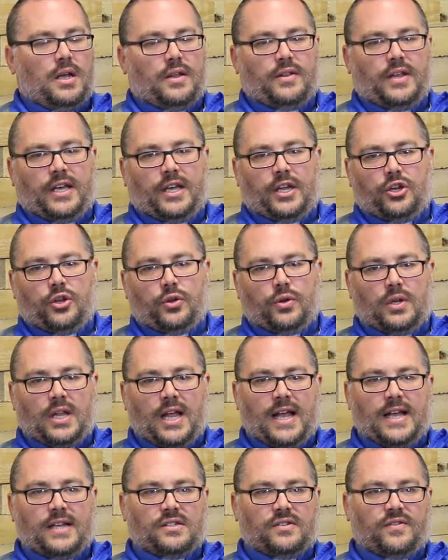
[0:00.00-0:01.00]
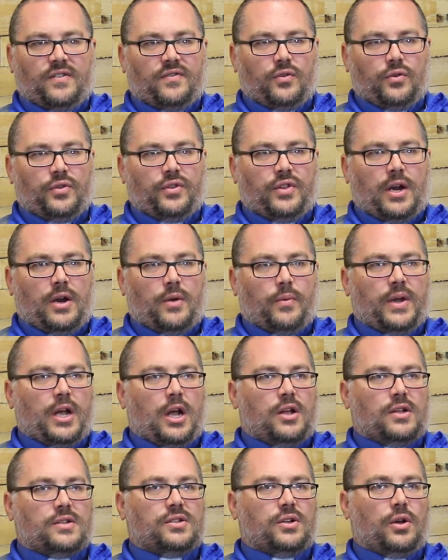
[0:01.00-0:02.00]
They can utilize the food there. We
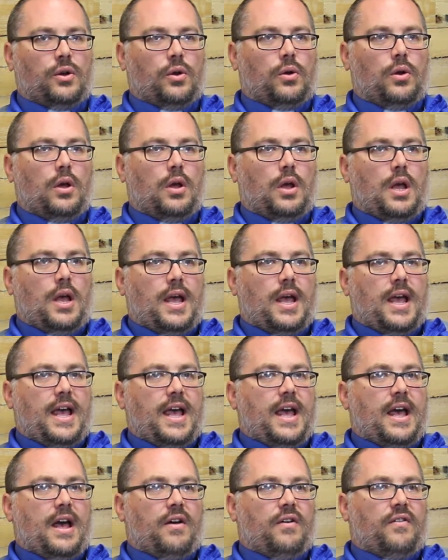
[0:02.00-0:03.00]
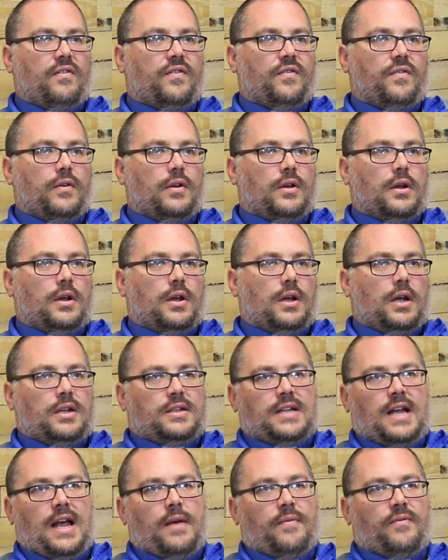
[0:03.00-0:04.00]
also have a
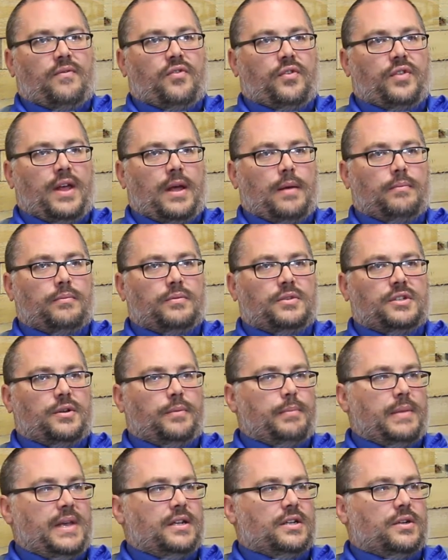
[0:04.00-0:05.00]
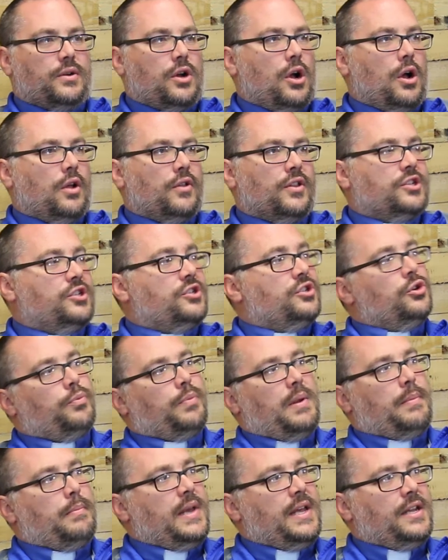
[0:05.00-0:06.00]
time for them to meet called the Soup
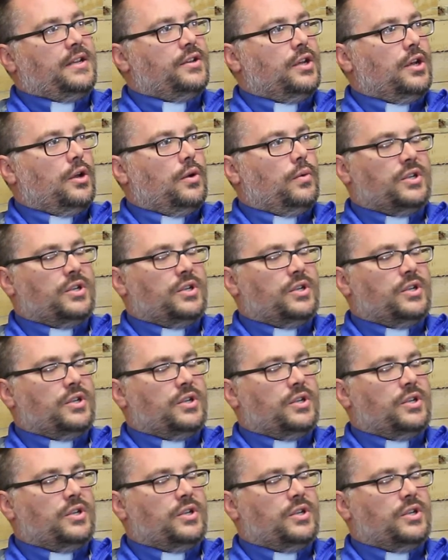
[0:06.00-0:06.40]
and Meat,